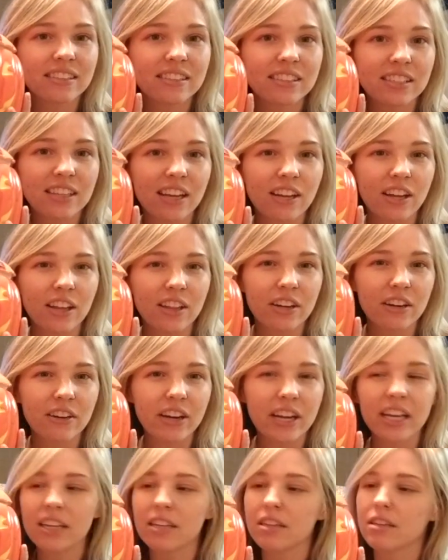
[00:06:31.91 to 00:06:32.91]
It's not on there
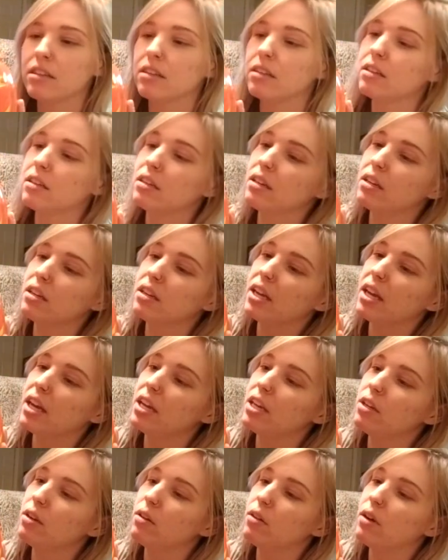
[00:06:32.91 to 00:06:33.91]
right. How
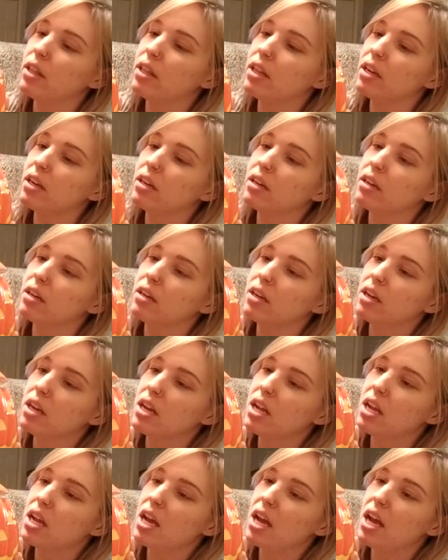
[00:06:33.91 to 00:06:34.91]
do you go on there?
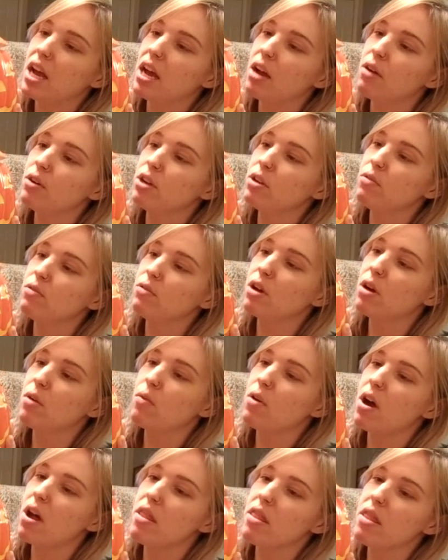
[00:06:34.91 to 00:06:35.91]
How do you go
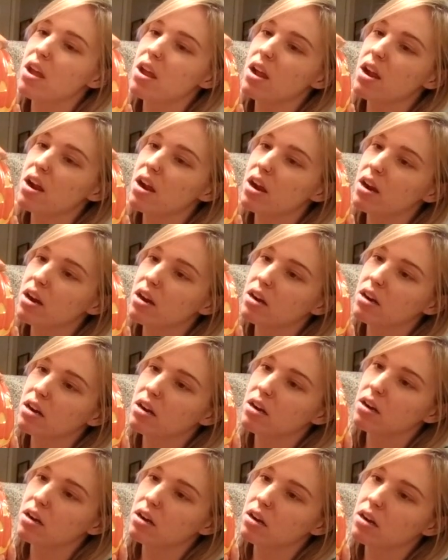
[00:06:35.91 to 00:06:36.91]
on there?
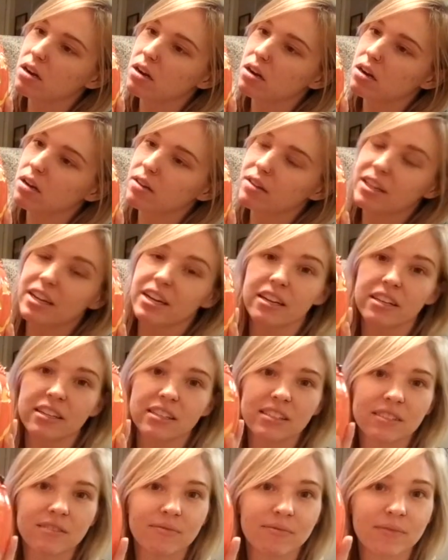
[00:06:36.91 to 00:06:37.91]
There it is.
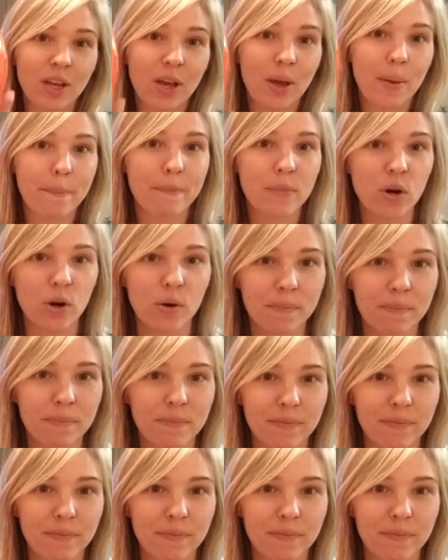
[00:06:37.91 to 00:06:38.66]
Boom.